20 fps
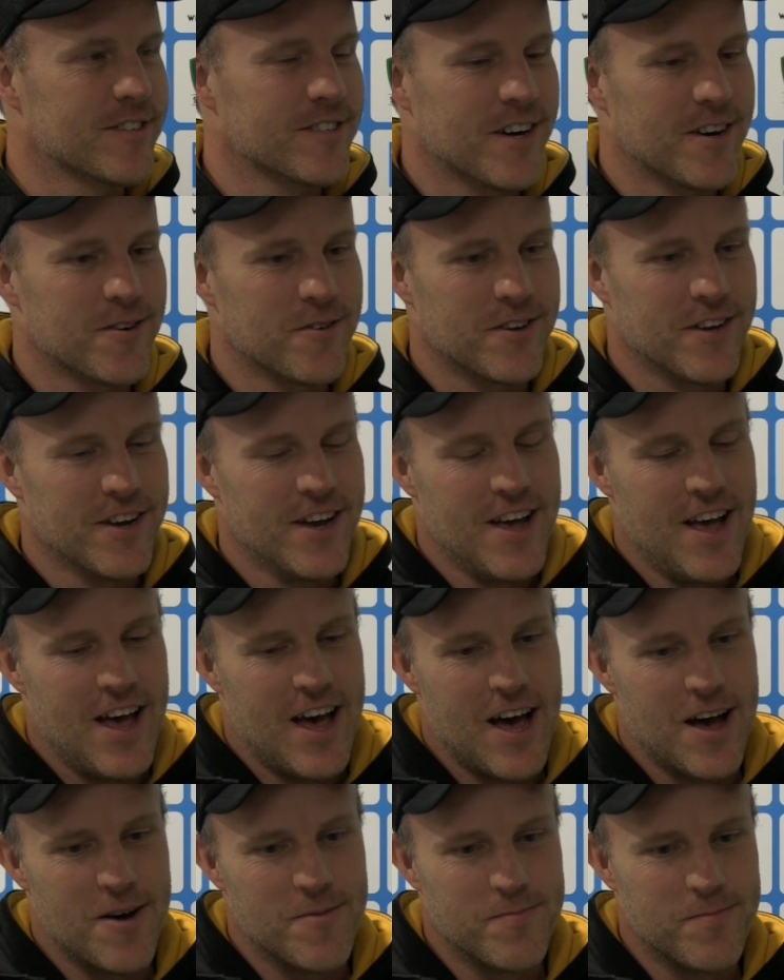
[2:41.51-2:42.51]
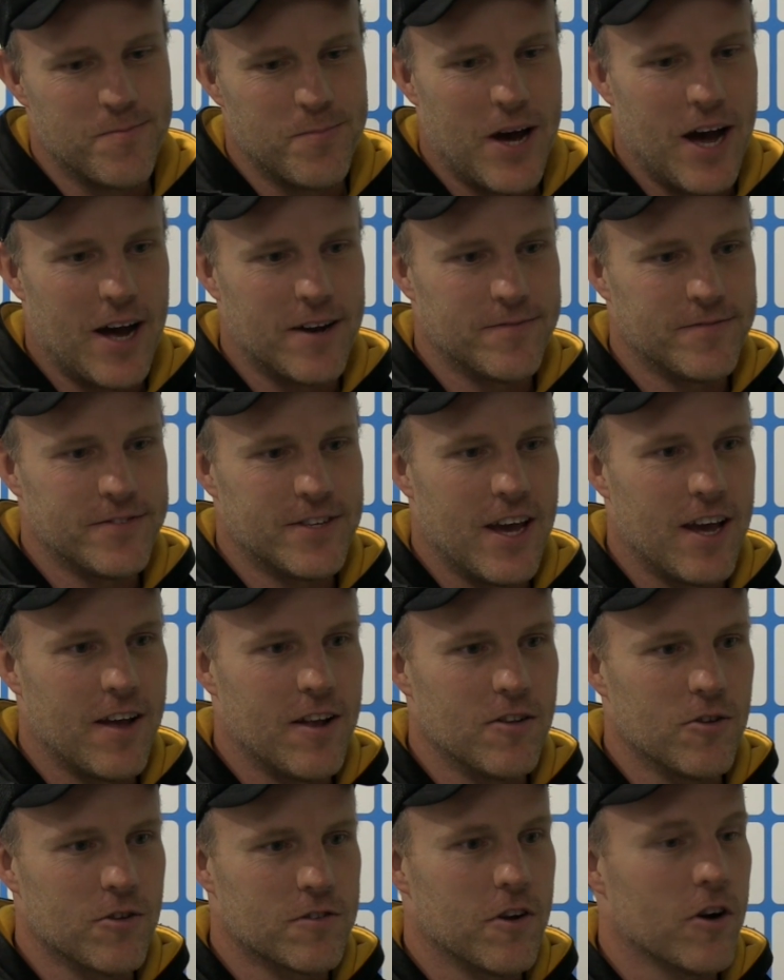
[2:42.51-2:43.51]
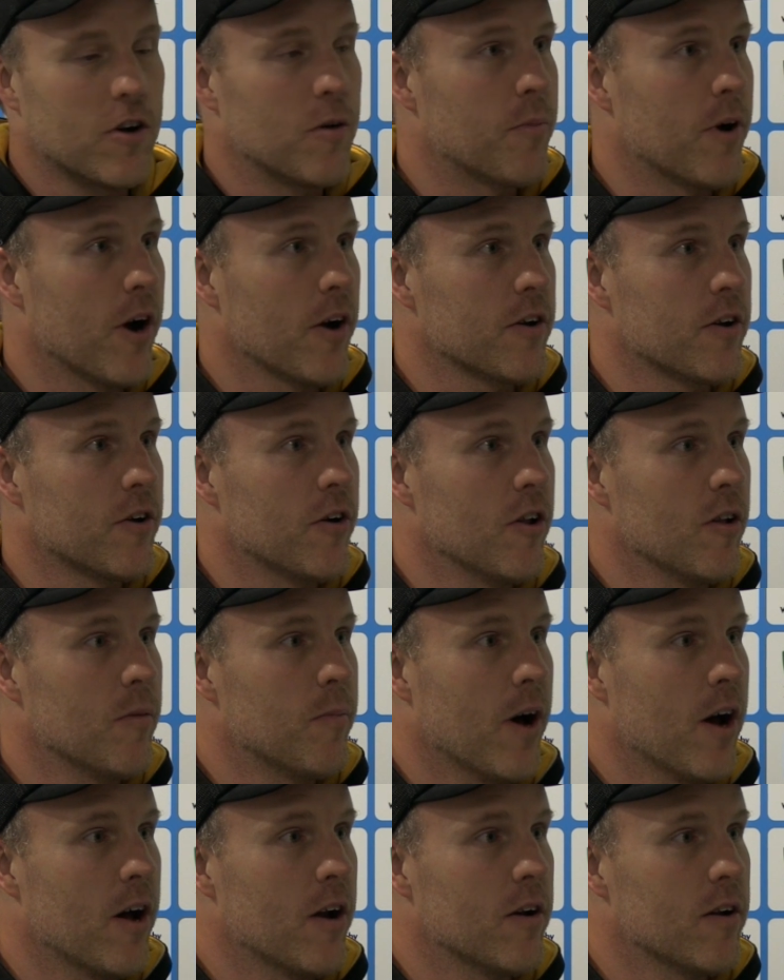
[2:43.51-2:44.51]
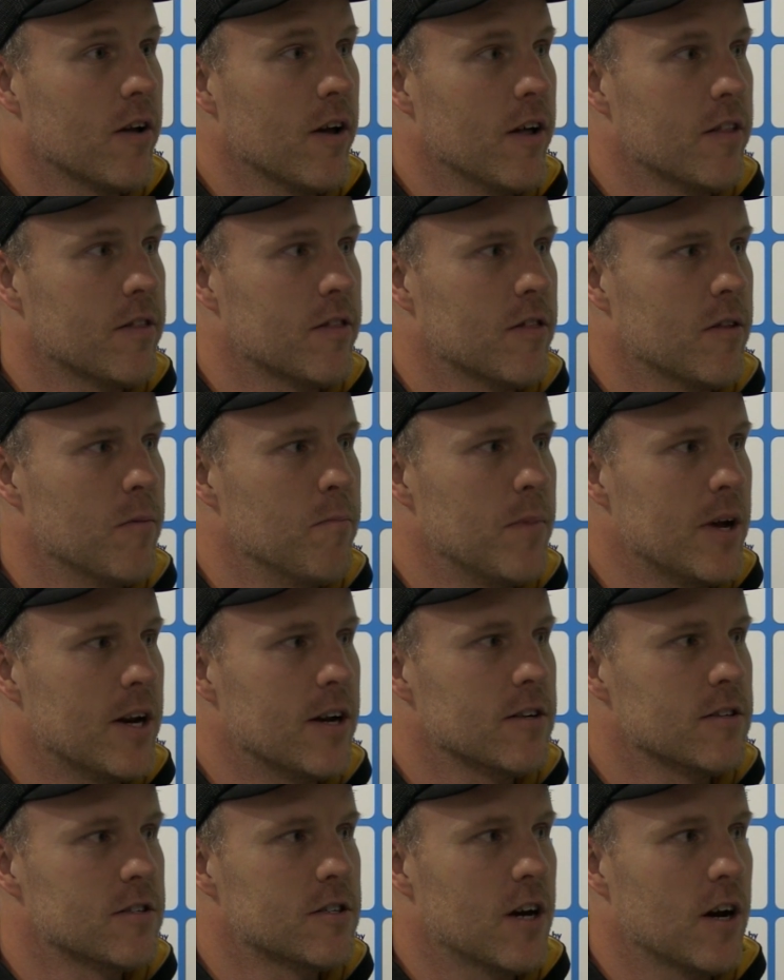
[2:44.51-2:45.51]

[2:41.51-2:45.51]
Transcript: So, it looks like a broken collarbone at the minute.